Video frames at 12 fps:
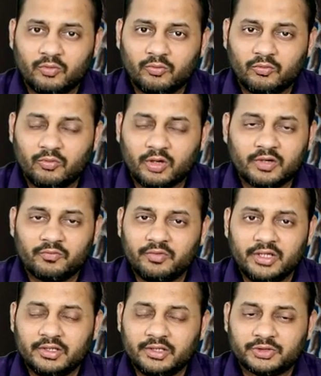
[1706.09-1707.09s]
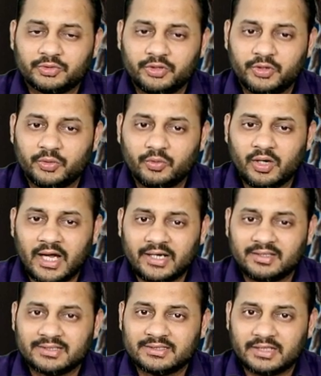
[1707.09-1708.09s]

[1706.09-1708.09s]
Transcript: what we should do at this